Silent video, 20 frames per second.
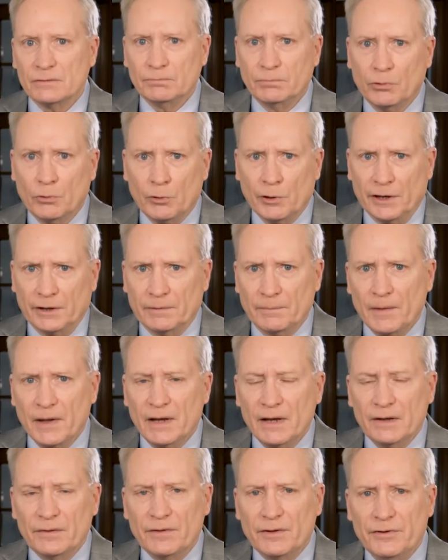in point,
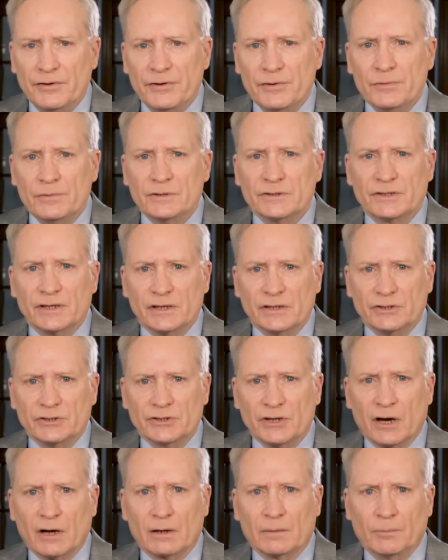the new
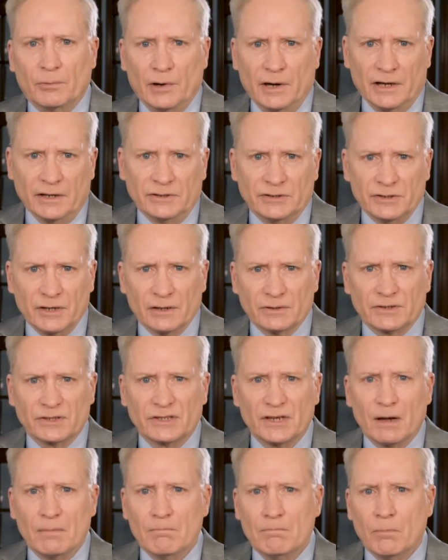Saint-Jacques Bridge. Now,
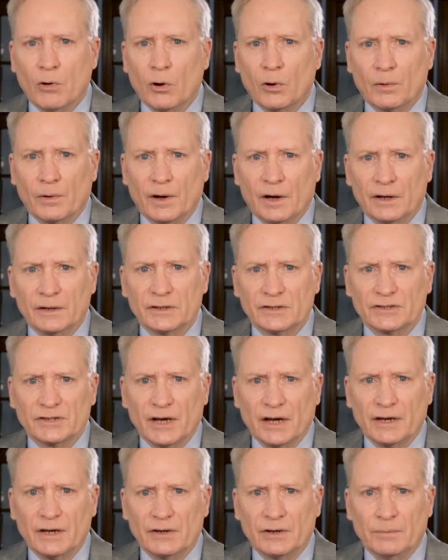some moron
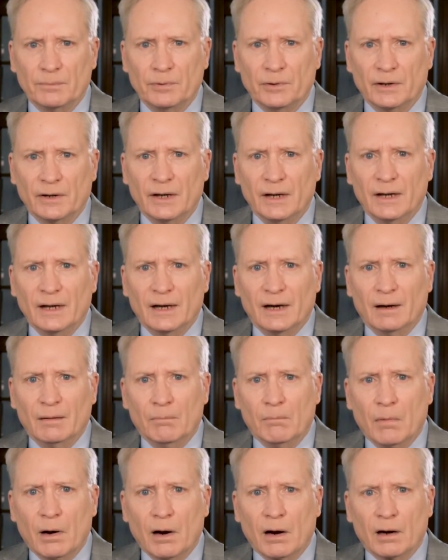decided to put a
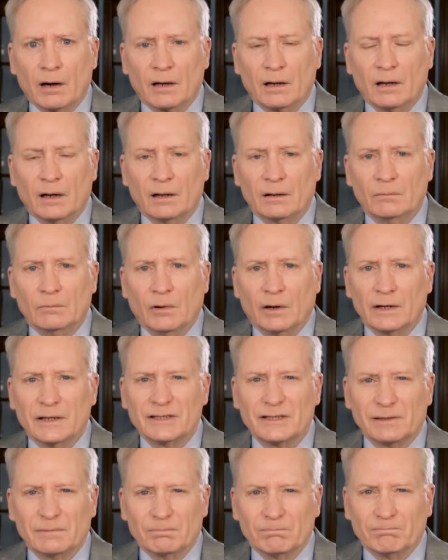mark on what
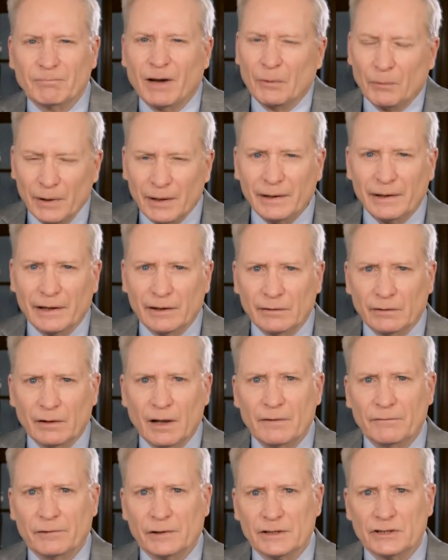is really a
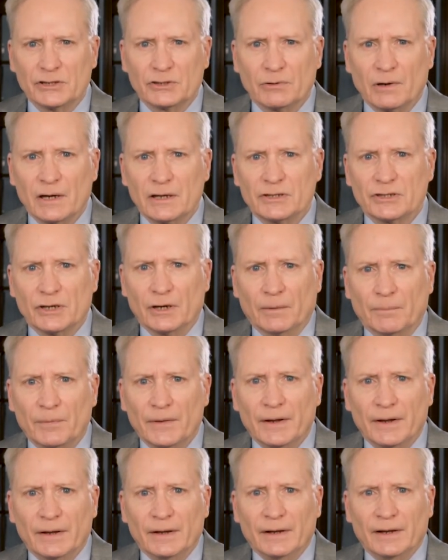lovely structure.
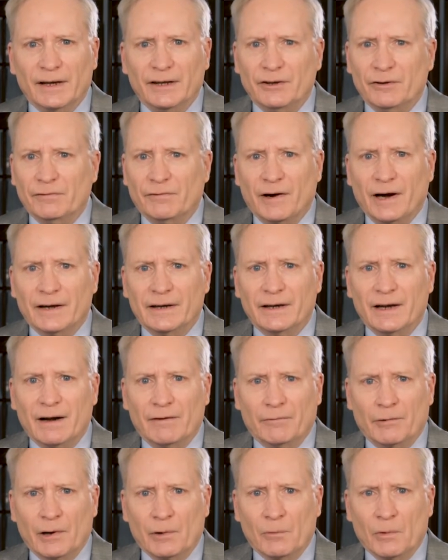And you find it
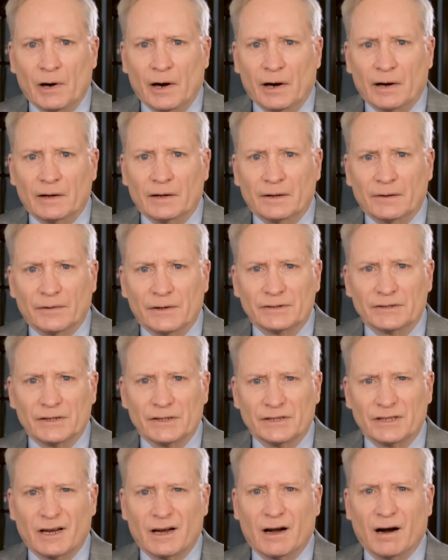everywhere. This
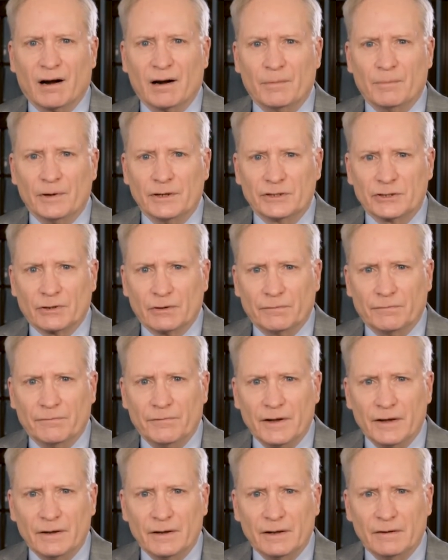is garbage,
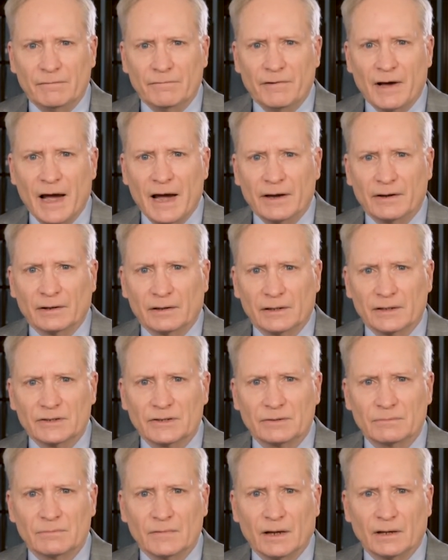graffiti,
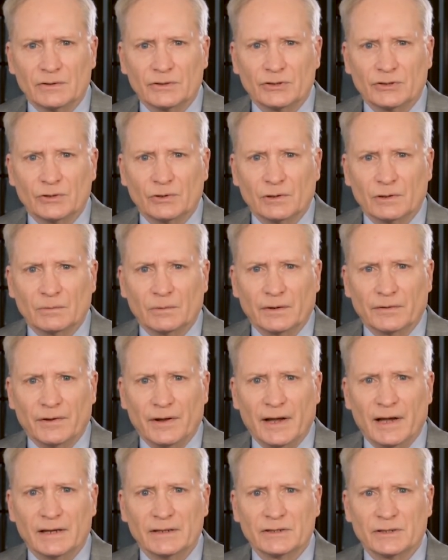vandalism. Not sure what
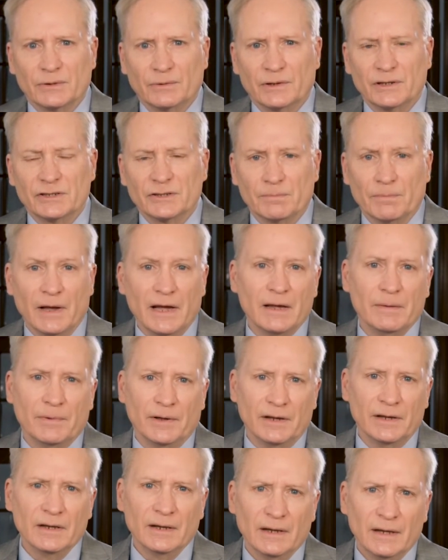the answer is.
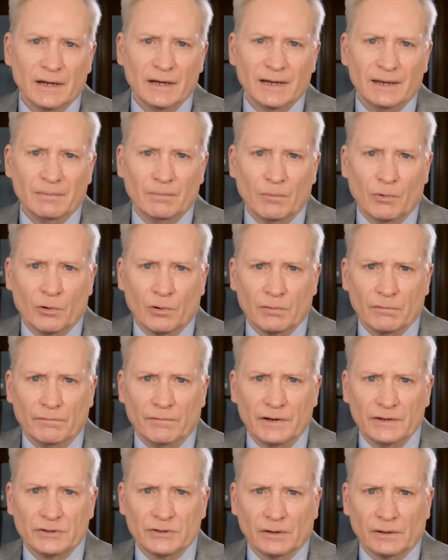Maybe more
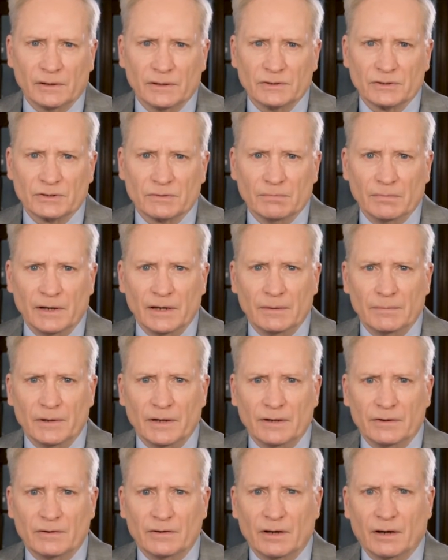vigilance,
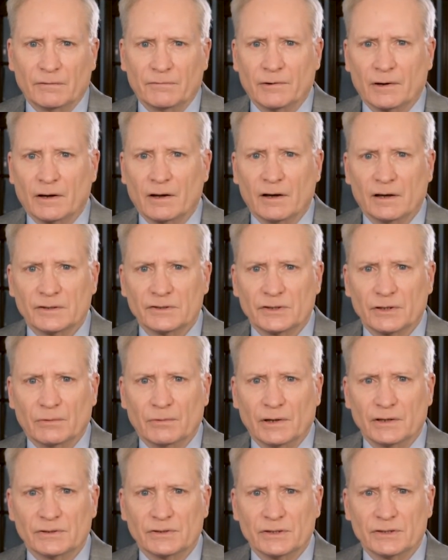maybe tougher
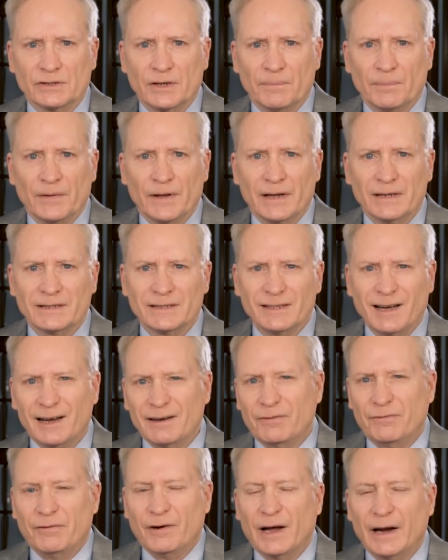consequences. It's
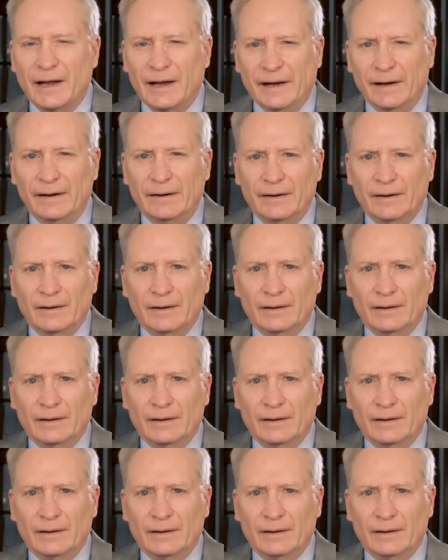not funny,